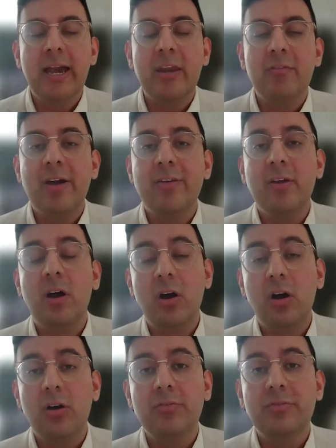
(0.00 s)
and around a
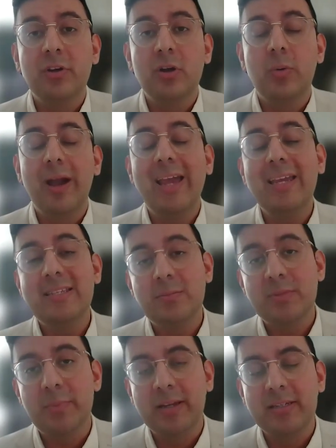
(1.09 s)
half were
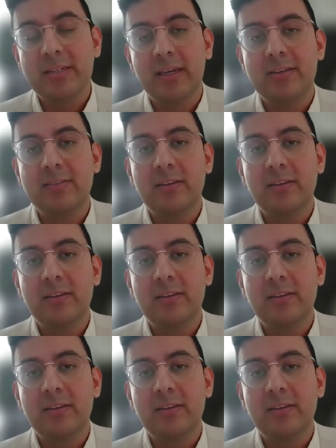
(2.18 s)
asymptomatic,